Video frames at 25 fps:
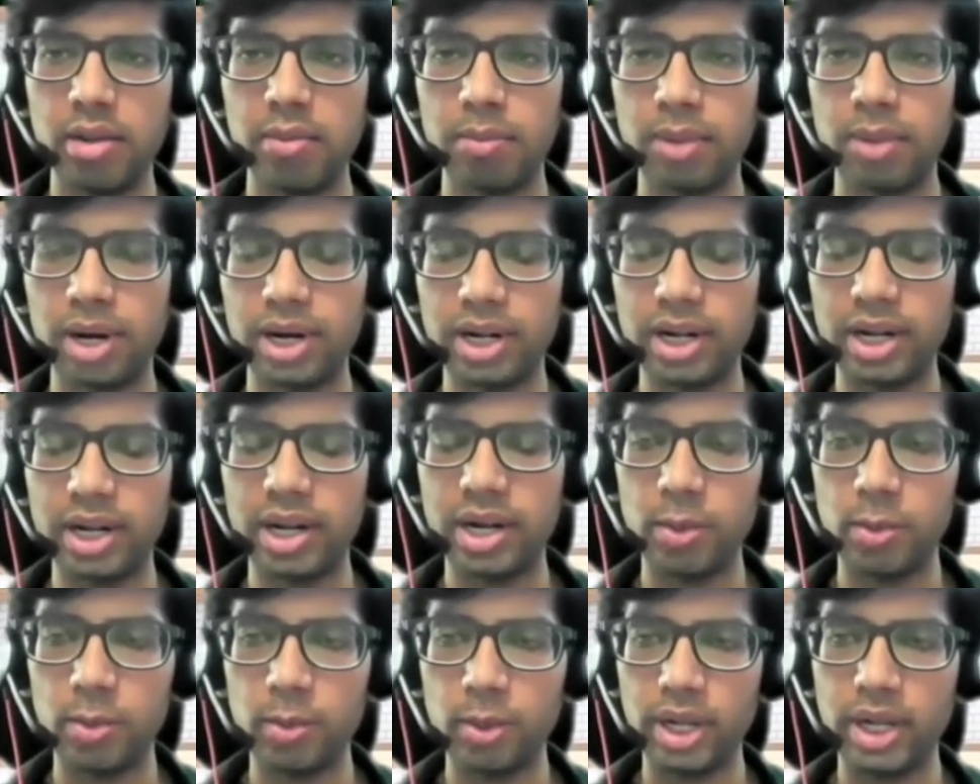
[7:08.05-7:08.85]
but in
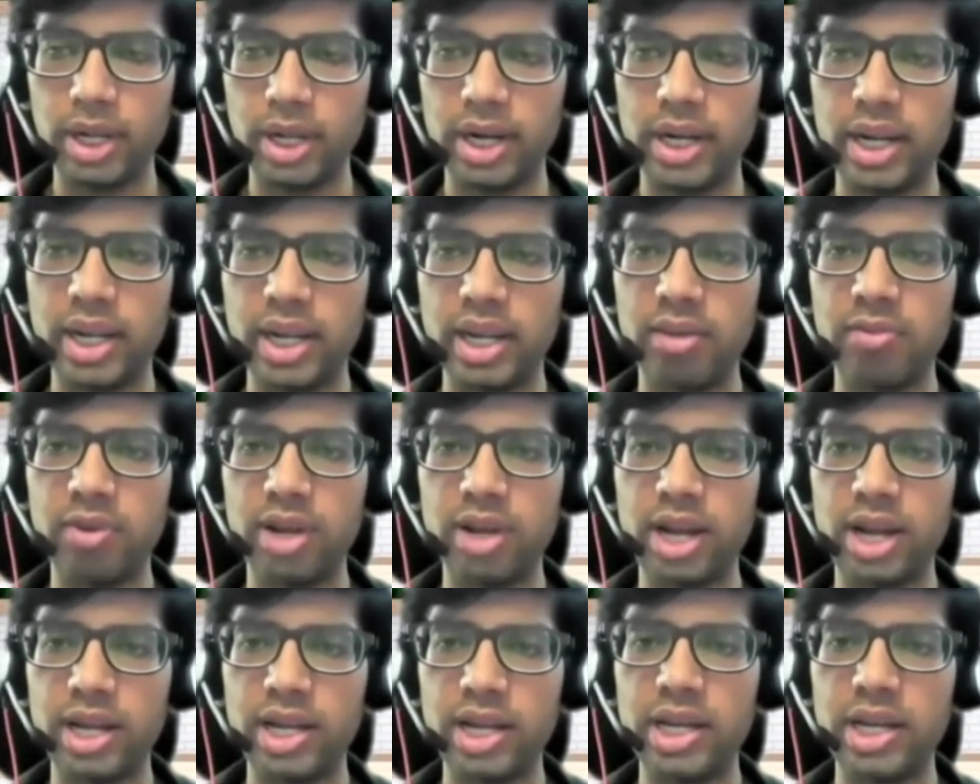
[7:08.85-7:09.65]
a way that if
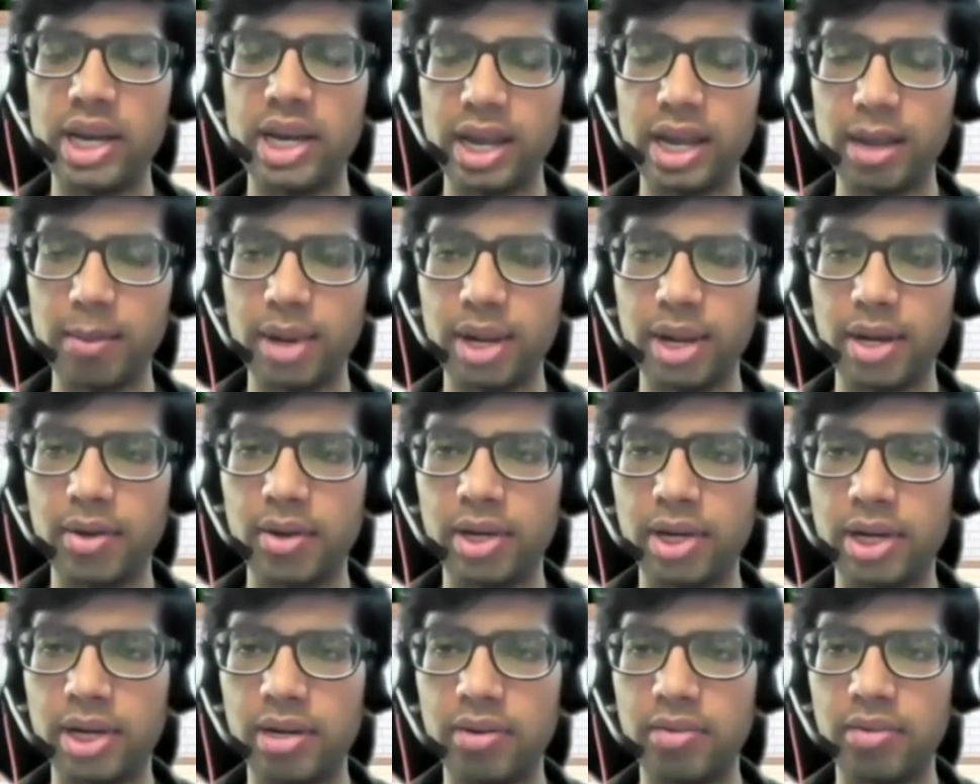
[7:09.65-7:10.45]
any layman,
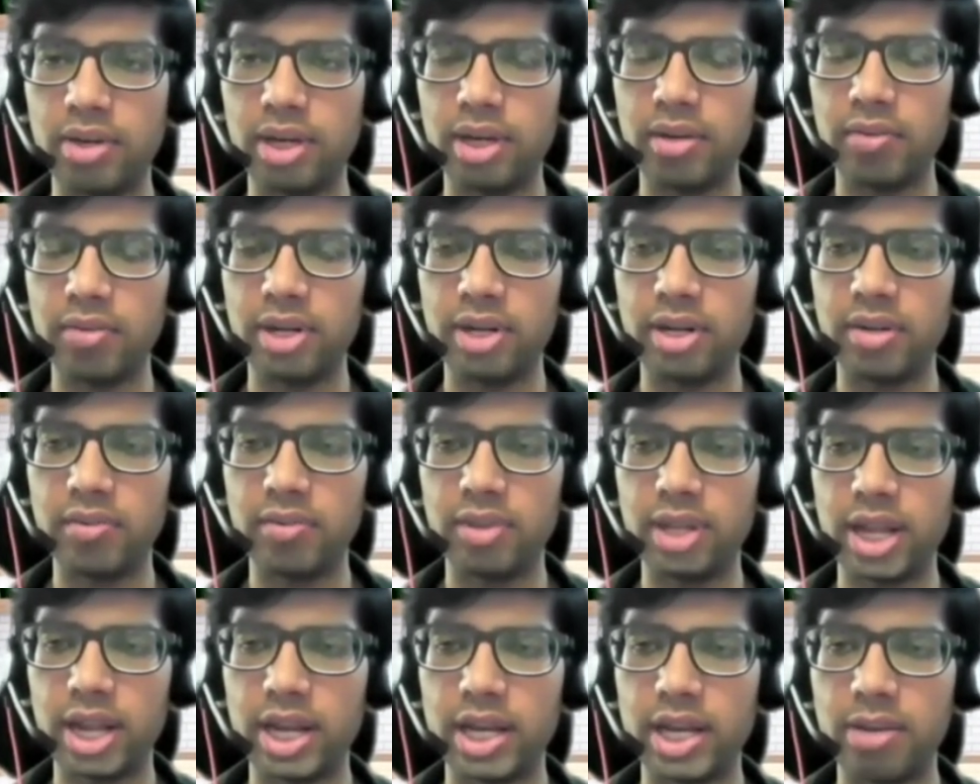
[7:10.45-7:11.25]
or even if
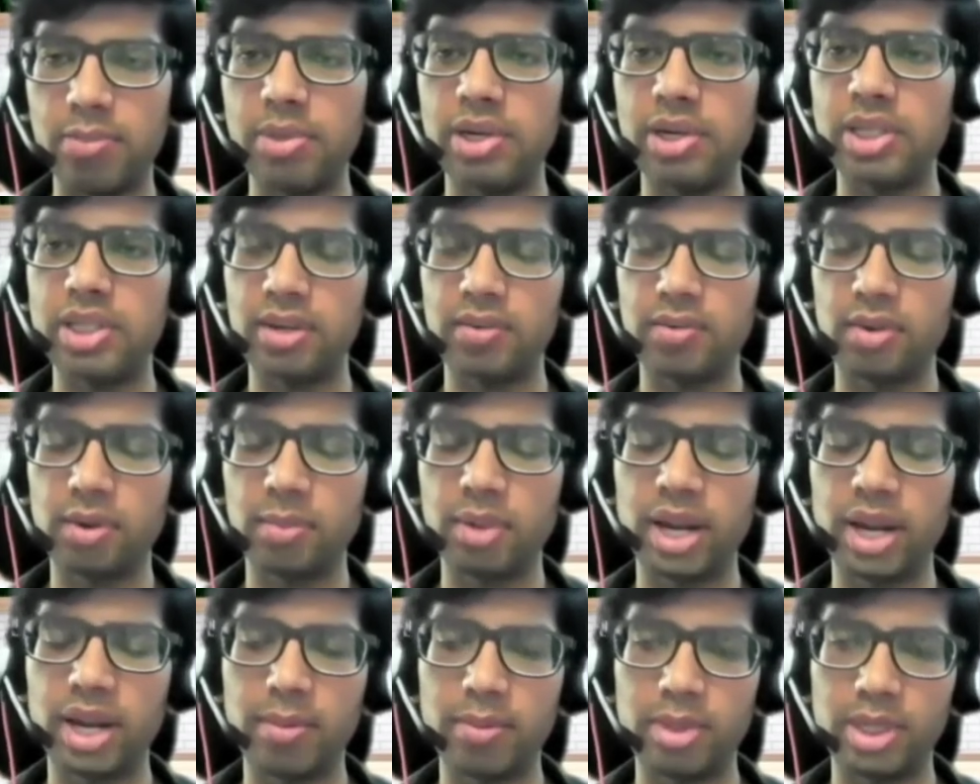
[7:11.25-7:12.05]
any person from
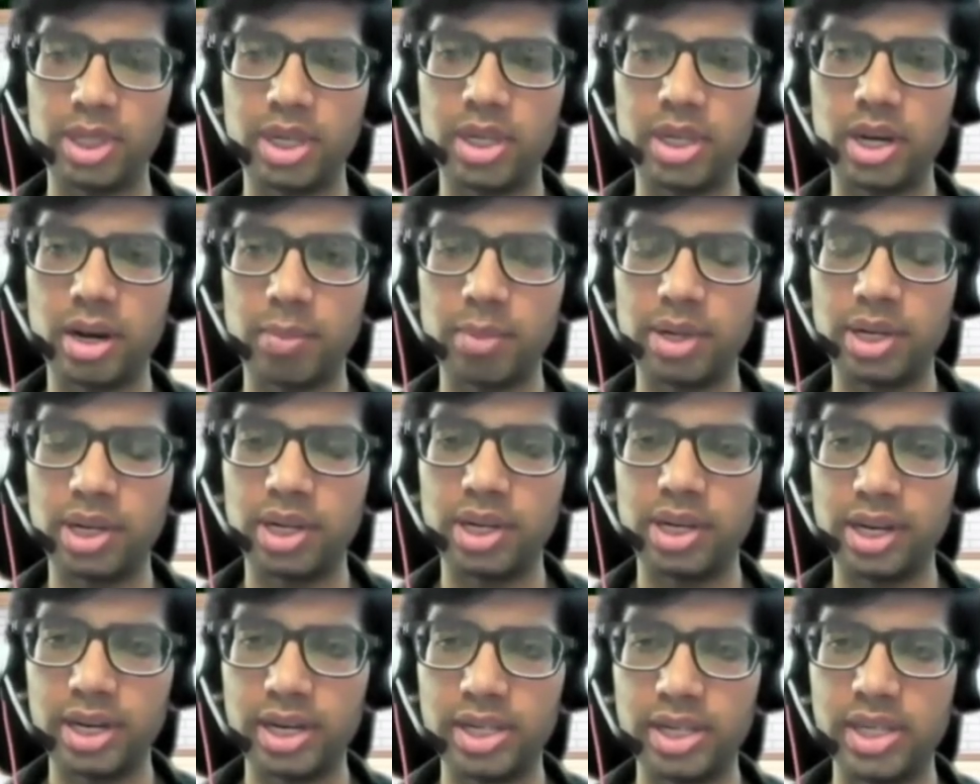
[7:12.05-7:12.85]
the admission
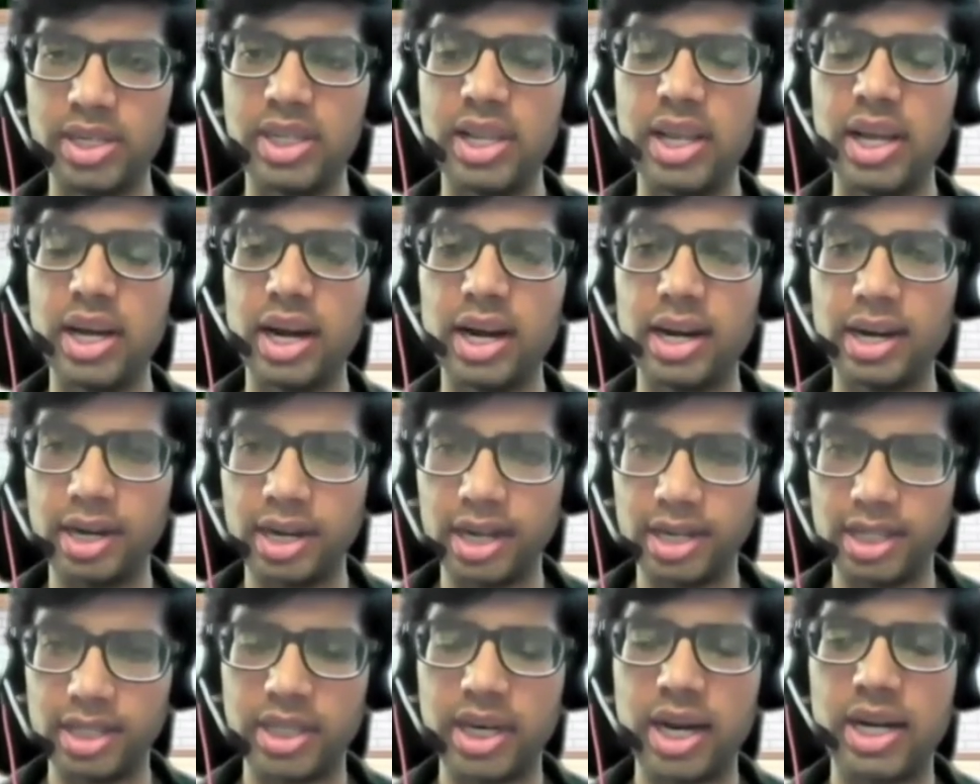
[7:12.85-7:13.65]
committee reads it, they
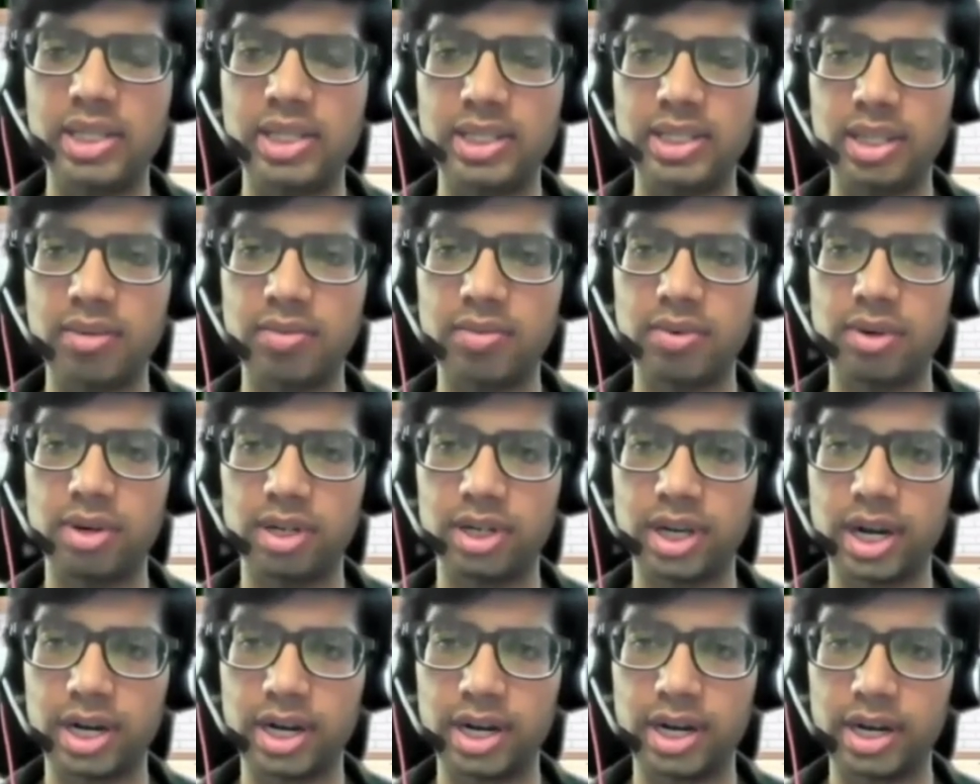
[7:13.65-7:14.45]
understands the
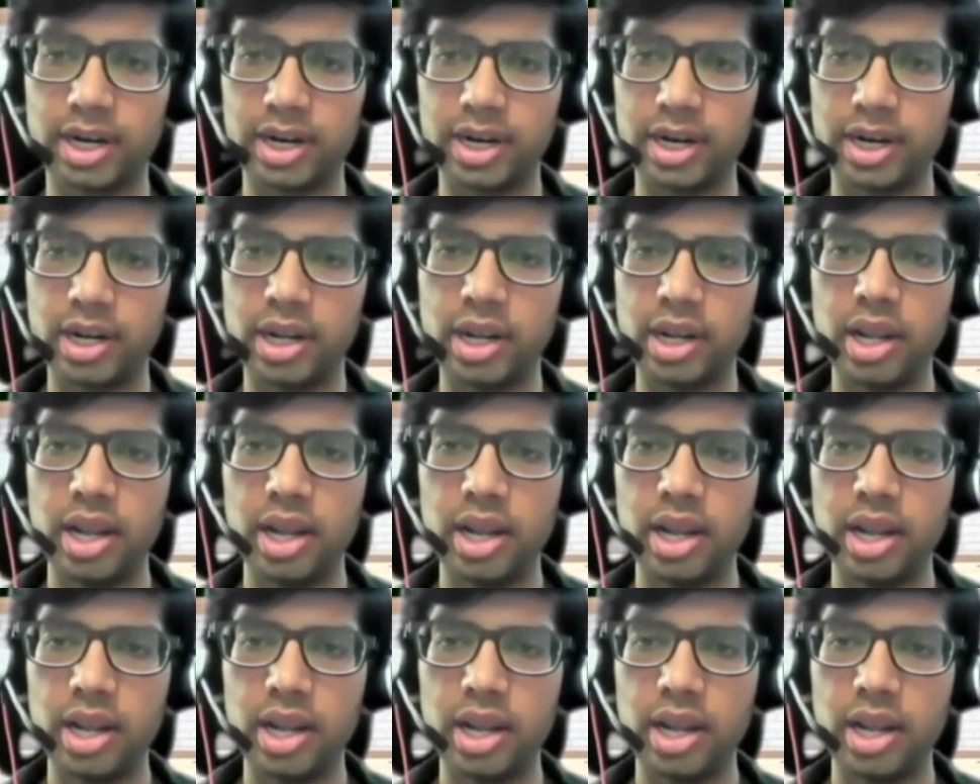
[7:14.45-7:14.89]
work that I did,